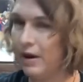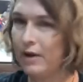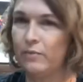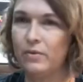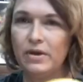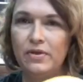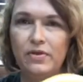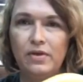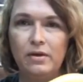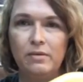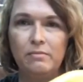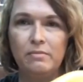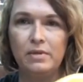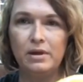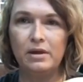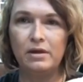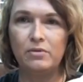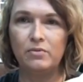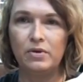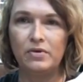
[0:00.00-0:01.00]
with them
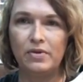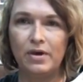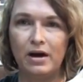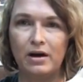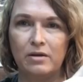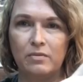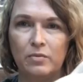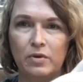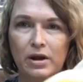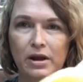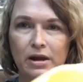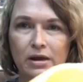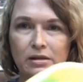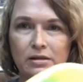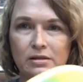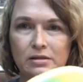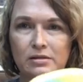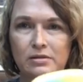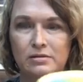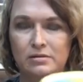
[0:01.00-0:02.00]
and without them, right?
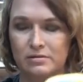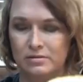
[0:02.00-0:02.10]
So